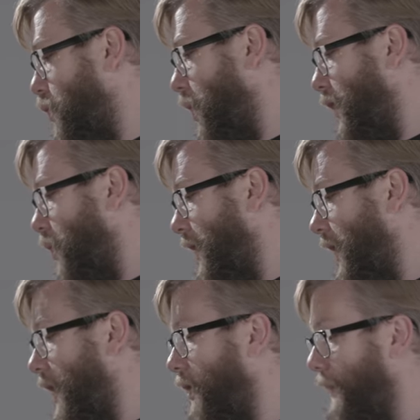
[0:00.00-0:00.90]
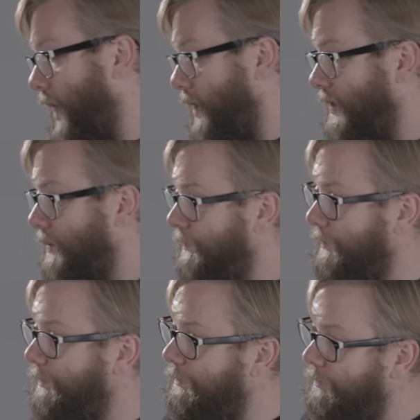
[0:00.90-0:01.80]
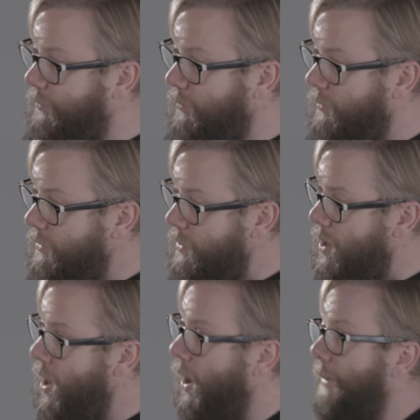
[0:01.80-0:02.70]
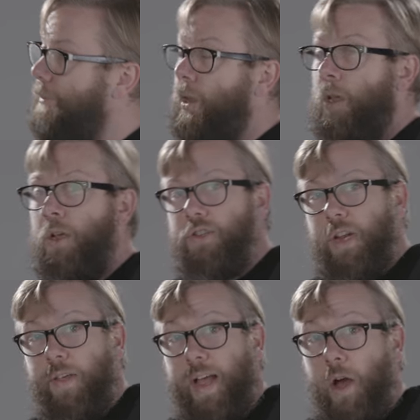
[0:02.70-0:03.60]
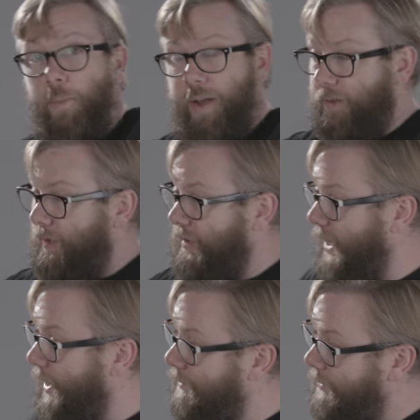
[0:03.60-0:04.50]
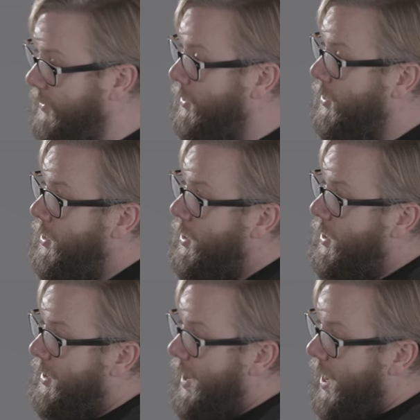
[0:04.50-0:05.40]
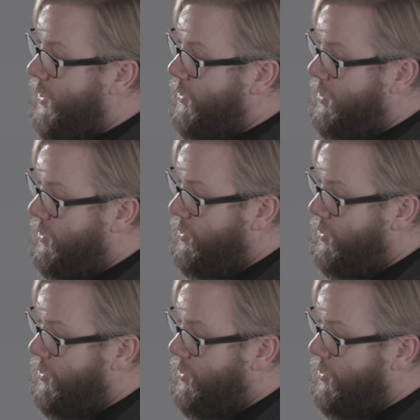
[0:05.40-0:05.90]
where you want your counterbalance. All right, so now the counterbalance is set. Now